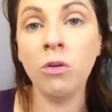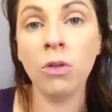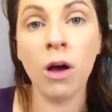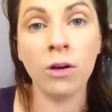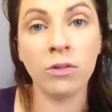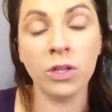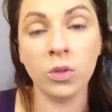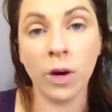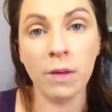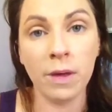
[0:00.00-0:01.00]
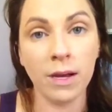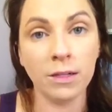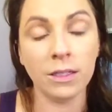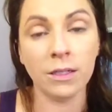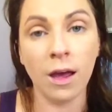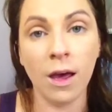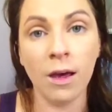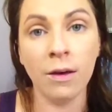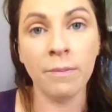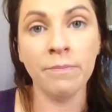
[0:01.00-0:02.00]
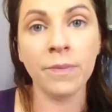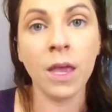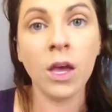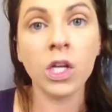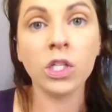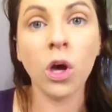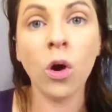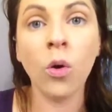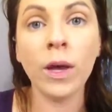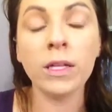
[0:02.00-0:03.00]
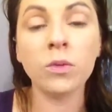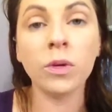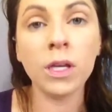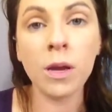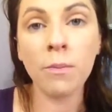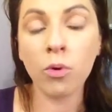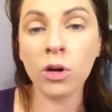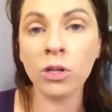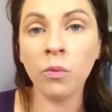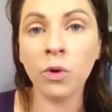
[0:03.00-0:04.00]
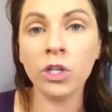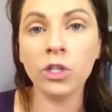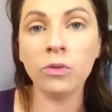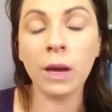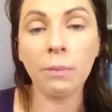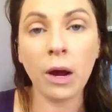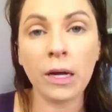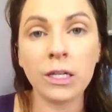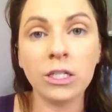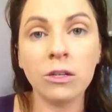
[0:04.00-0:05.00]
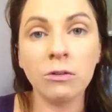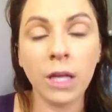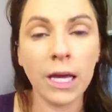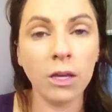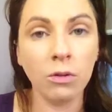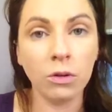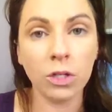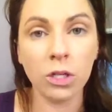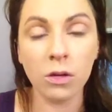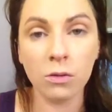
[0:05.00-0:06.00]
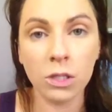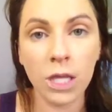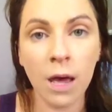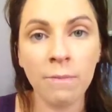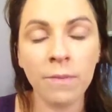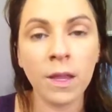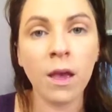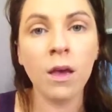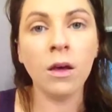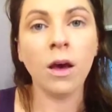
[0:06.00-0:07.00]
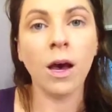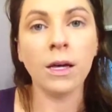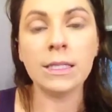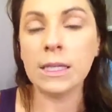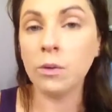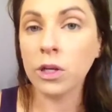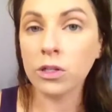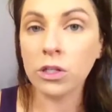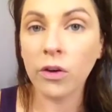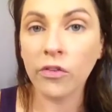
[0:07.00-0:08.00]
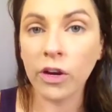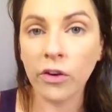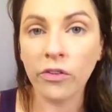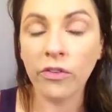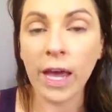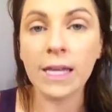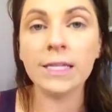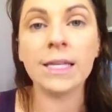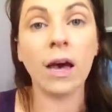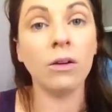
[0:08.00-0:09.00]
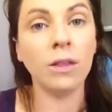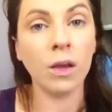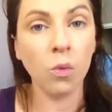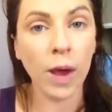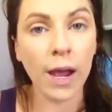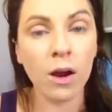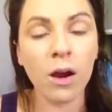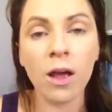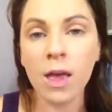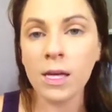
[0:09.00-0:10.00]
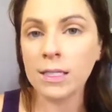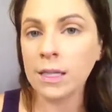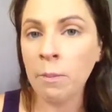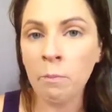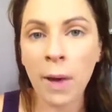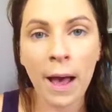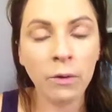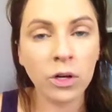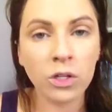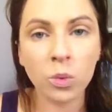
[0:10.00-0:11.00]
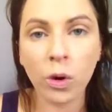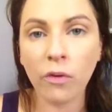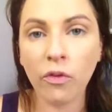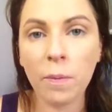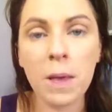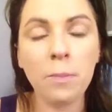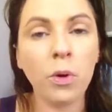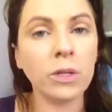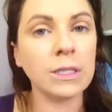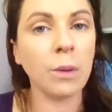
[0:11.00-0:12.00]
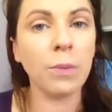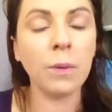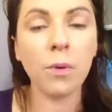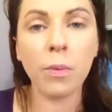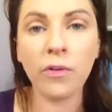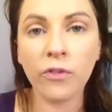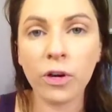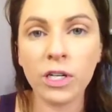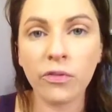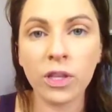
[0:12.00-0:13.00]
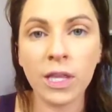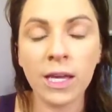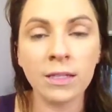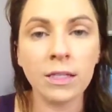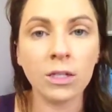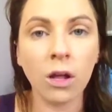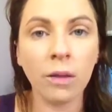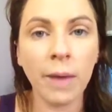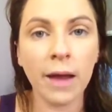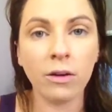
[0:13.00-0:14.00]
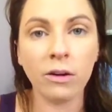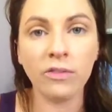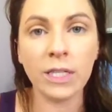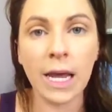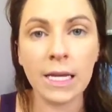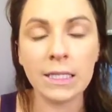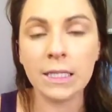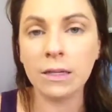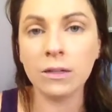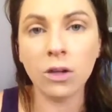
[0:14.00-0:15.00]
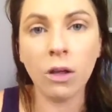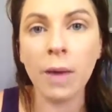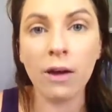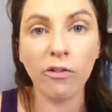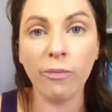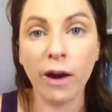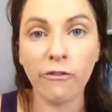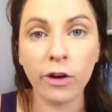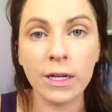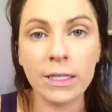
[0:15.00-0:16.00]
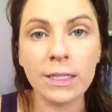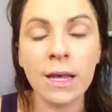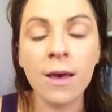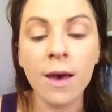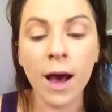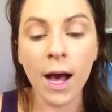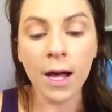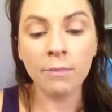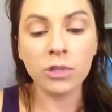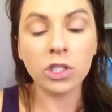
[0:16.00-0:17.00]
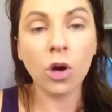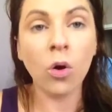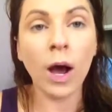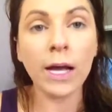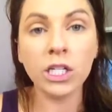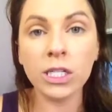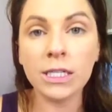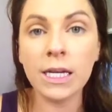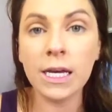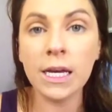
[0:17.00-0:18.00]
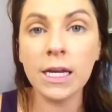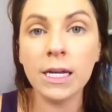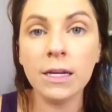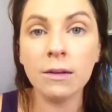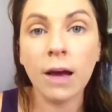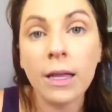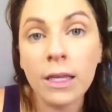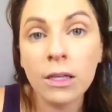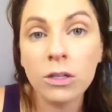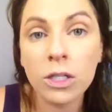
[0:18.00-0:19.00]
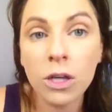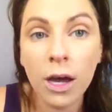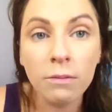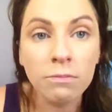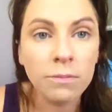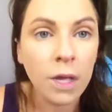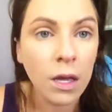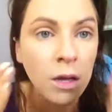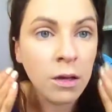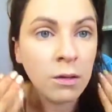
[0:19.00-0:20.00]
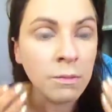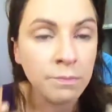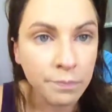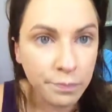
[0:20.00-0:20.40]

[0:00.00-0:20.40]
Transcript: longer than 20 minutes. So it's really important that once you get products that you like, you learn to use them. See what looks good for your face. How do they wear? Some powders work for people. Some people prefer different things. It's all a matter of taste. It's all a matter of preference. So I think it looks good. Let